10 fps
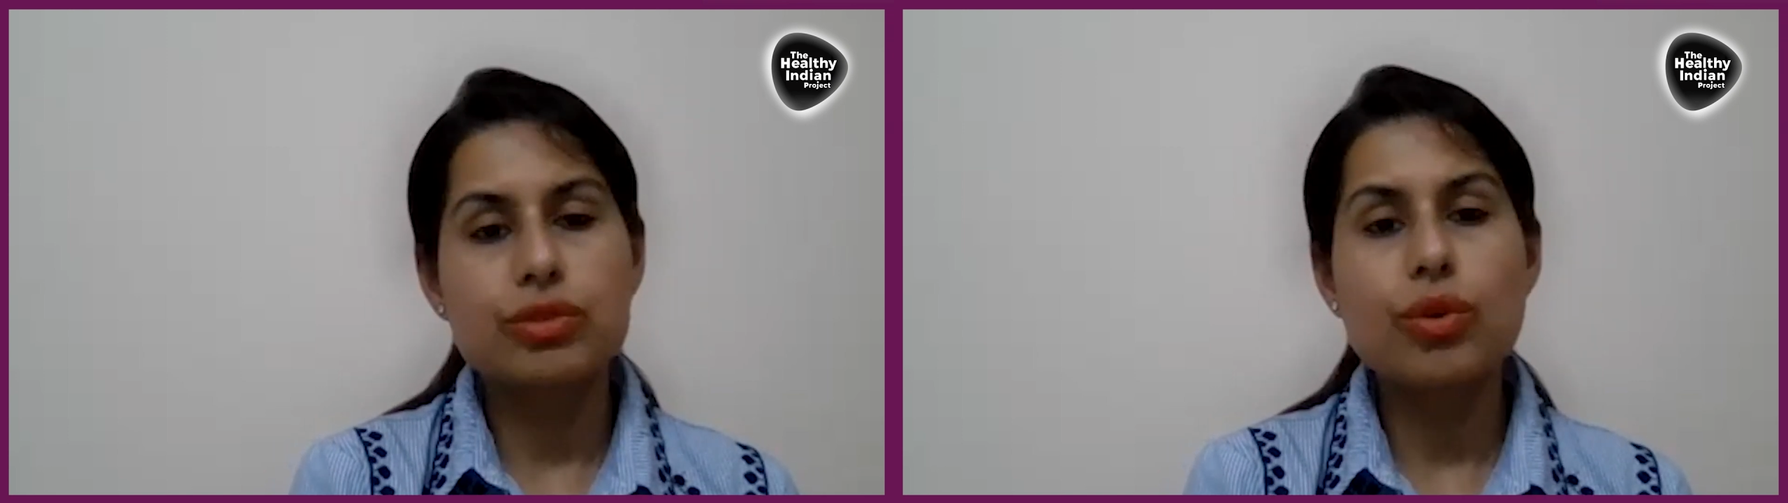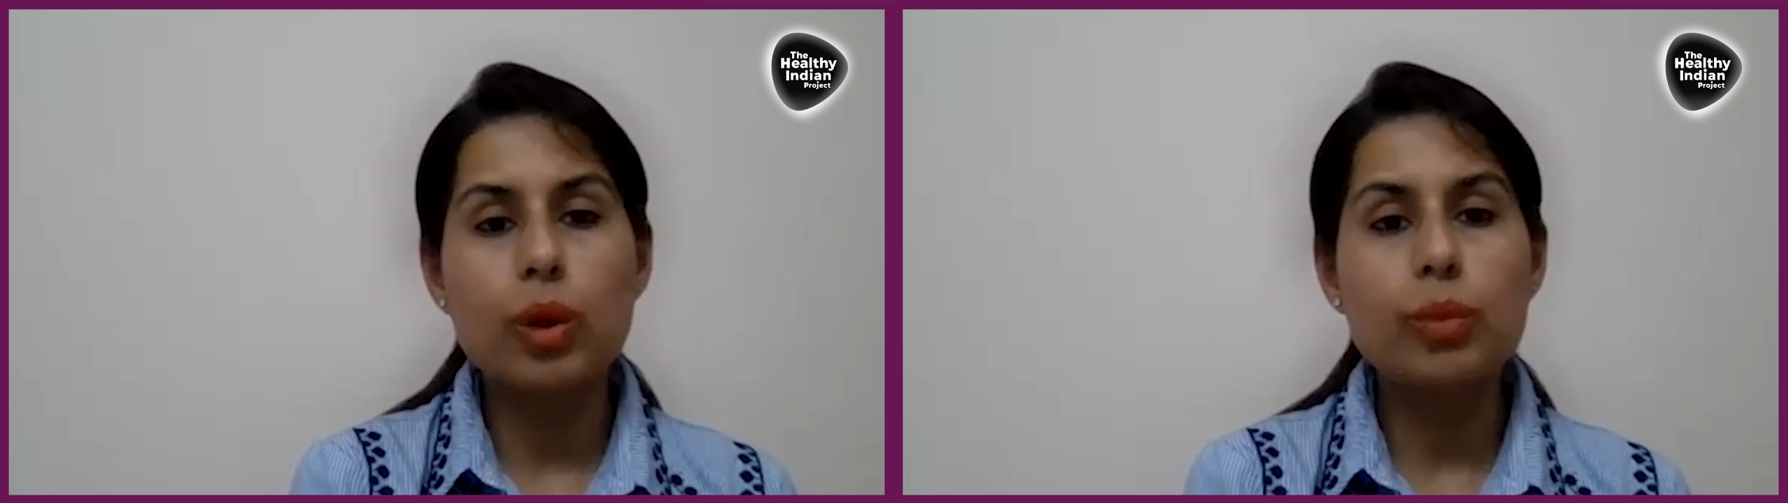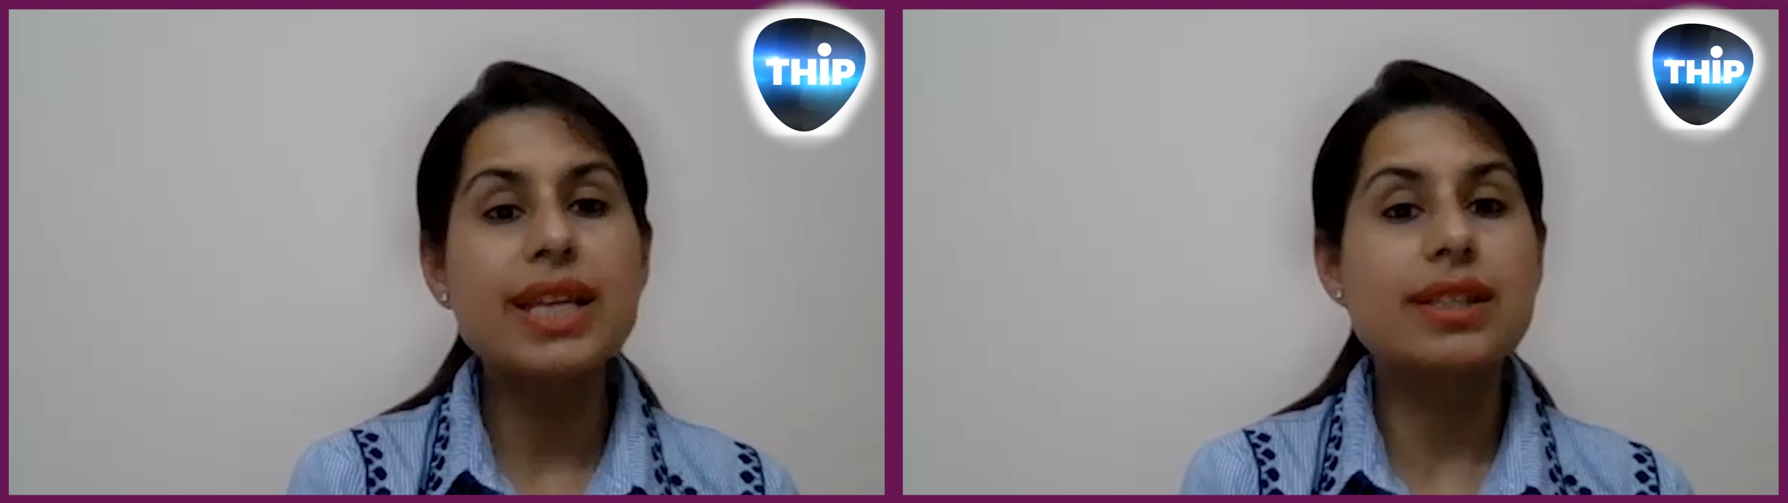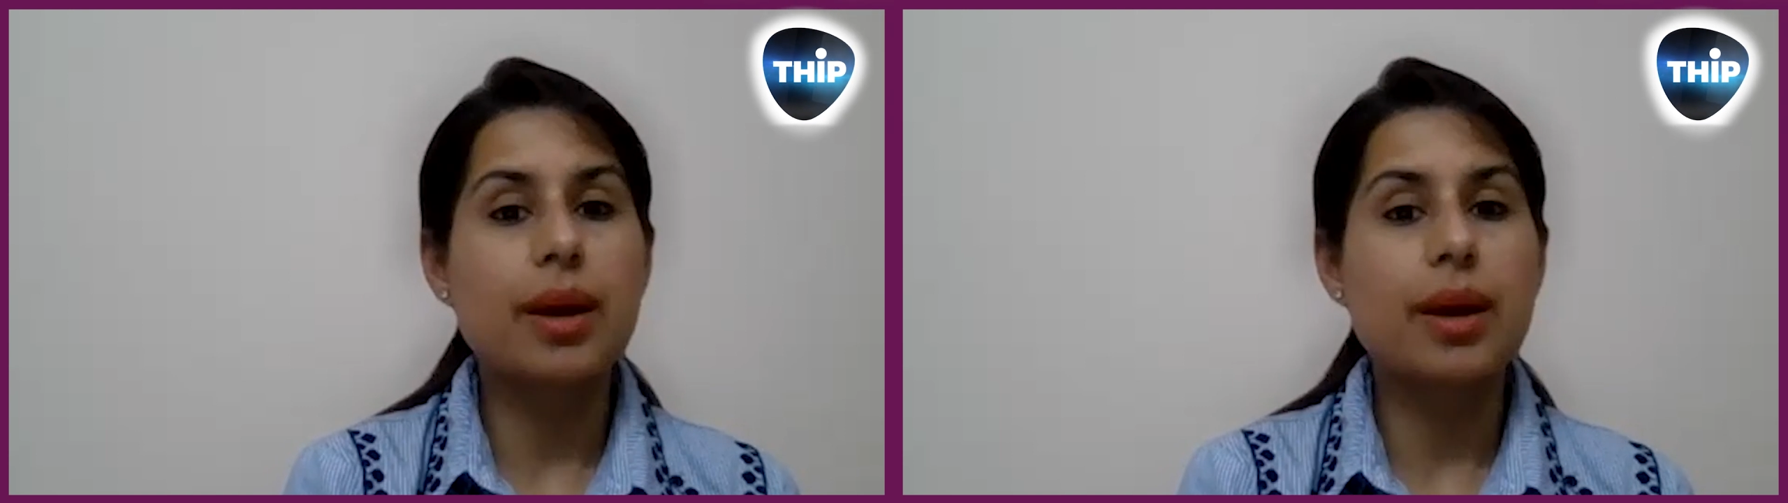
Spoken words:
So always